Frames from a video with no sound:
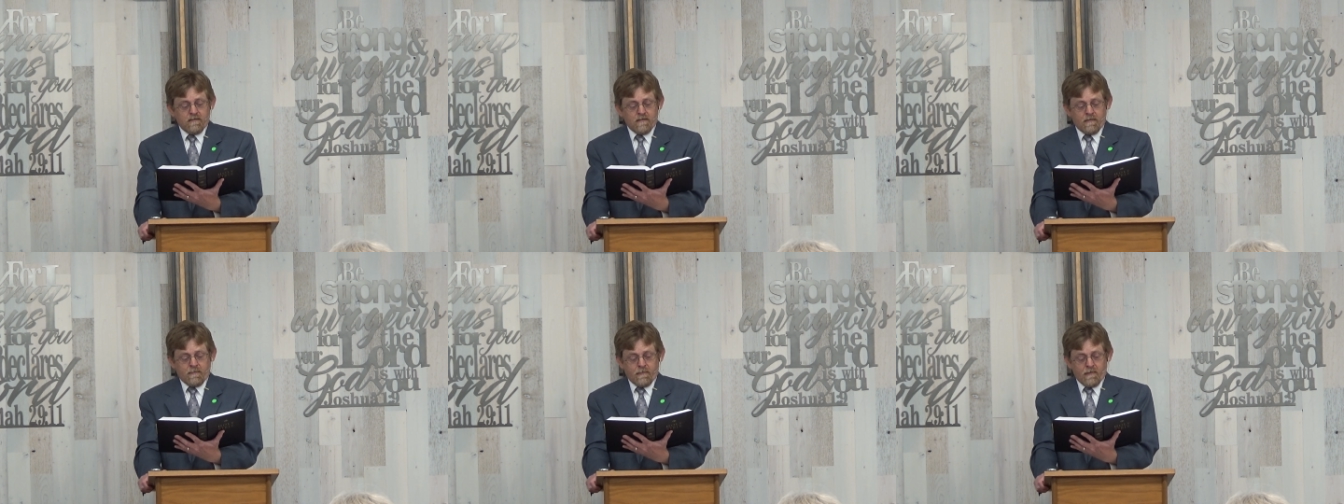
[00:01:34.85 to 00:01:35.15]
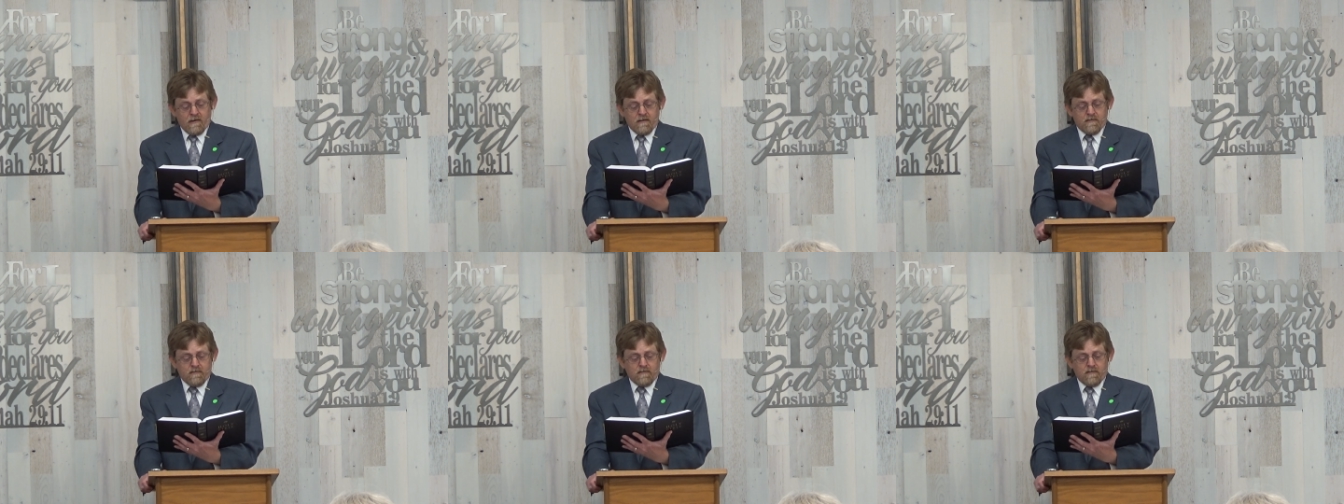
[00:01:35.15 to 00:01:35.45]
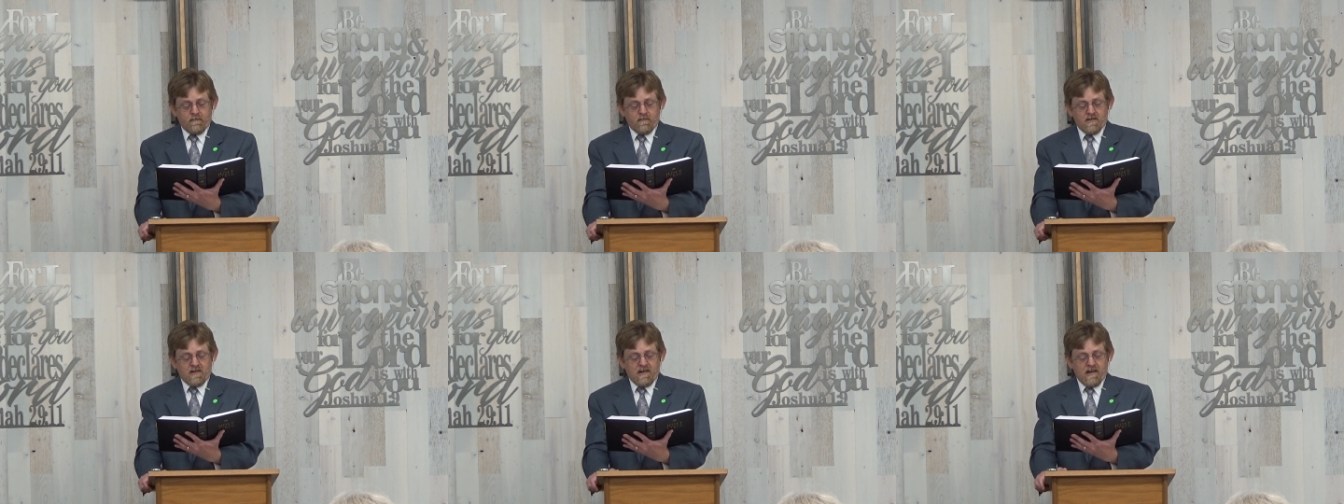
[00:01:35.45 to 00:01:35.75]
the
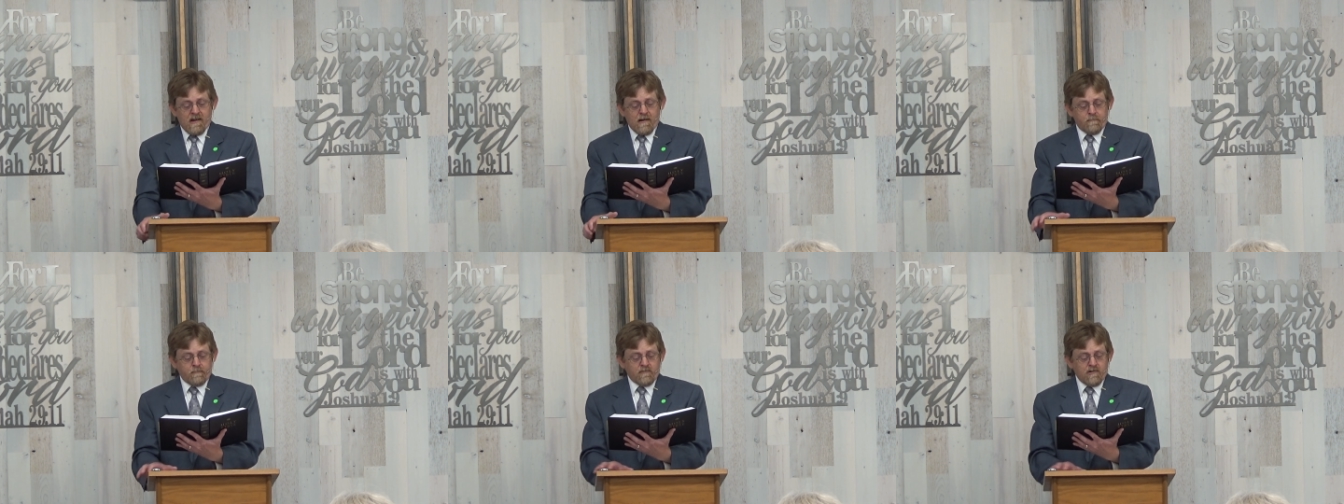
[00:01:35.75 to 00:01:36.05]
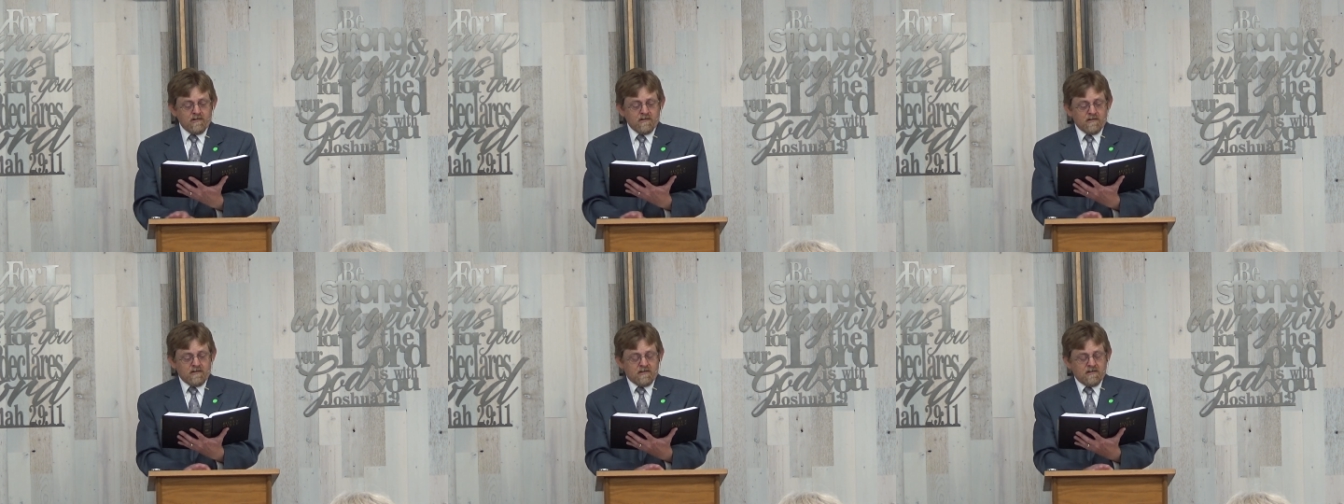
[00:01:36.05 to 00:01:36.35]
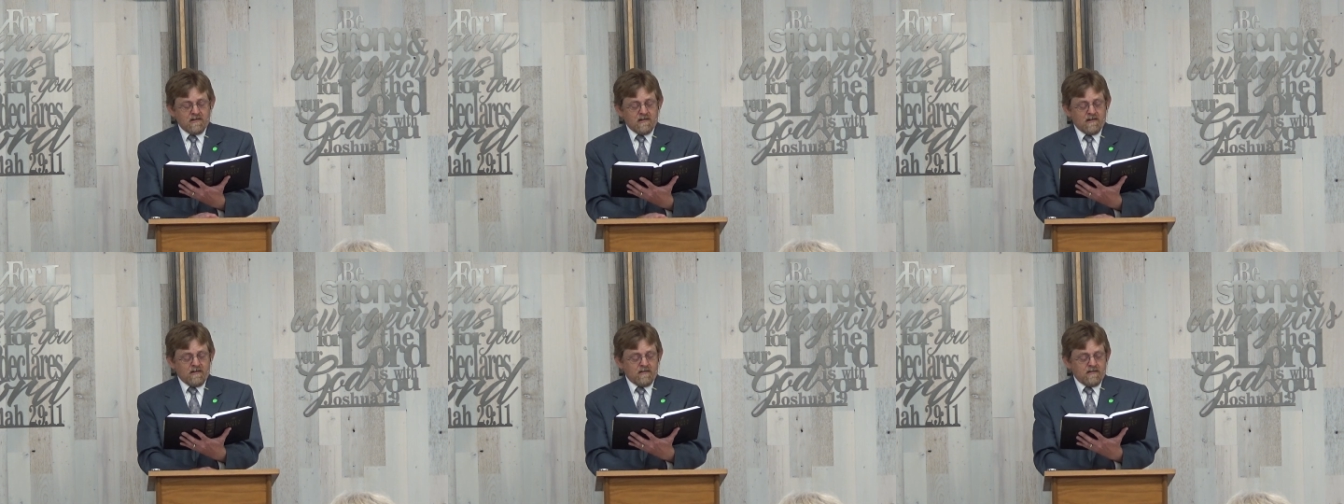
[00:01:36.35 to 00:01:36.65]
thunder of the
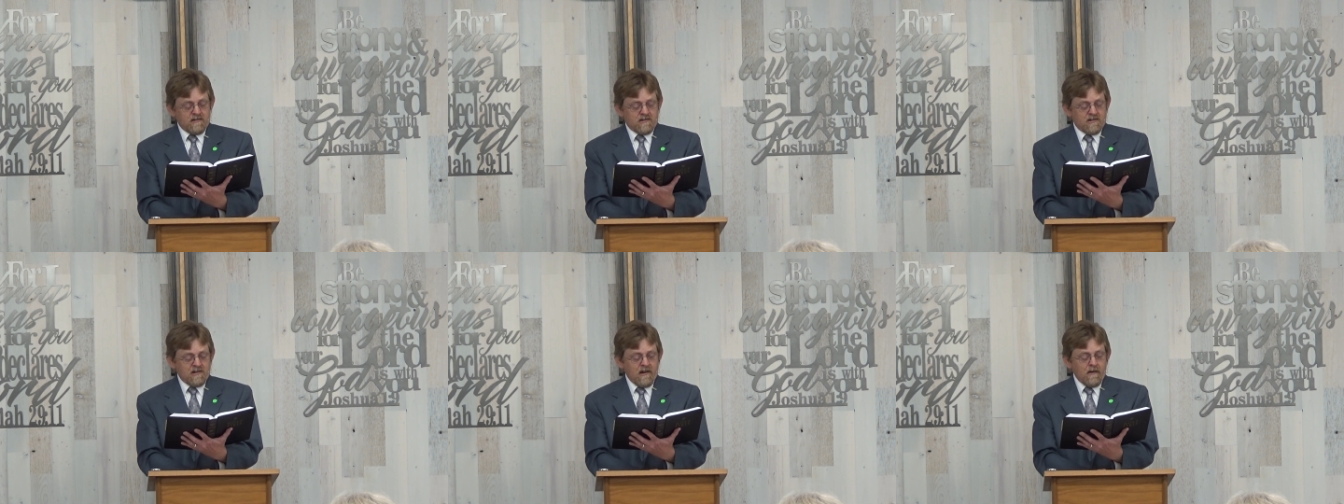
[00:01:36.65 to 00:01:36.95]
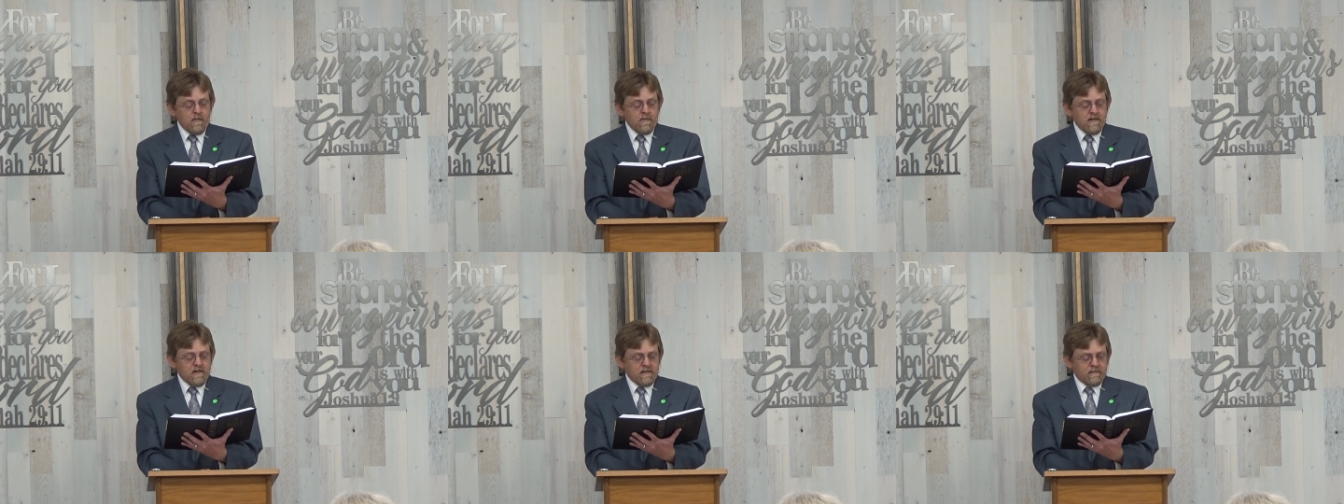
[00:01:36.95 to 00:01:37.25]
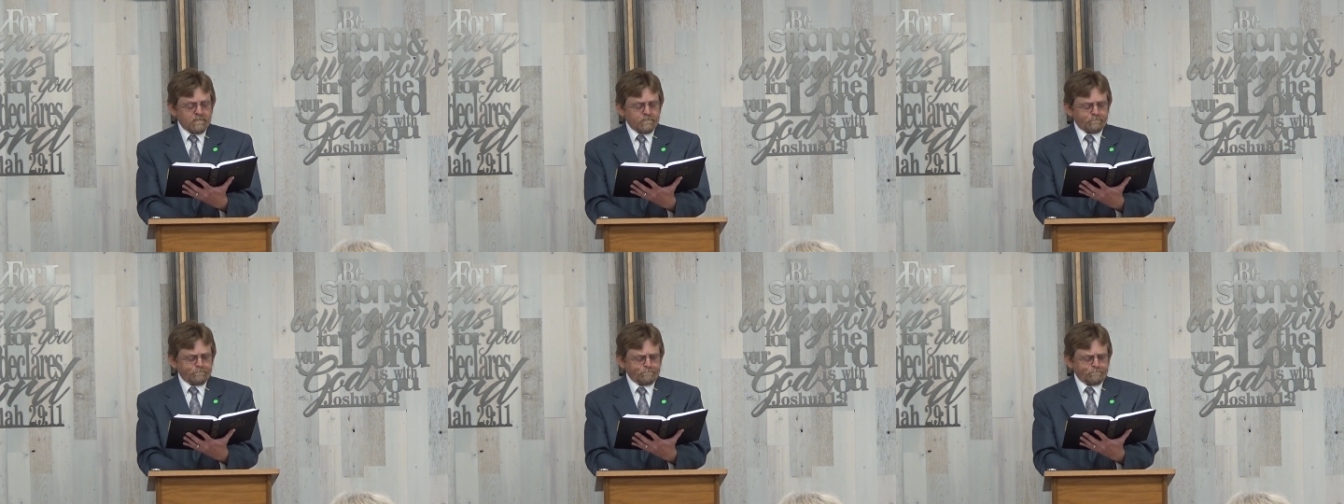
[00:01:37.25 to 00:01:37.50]
captains, and the shouting.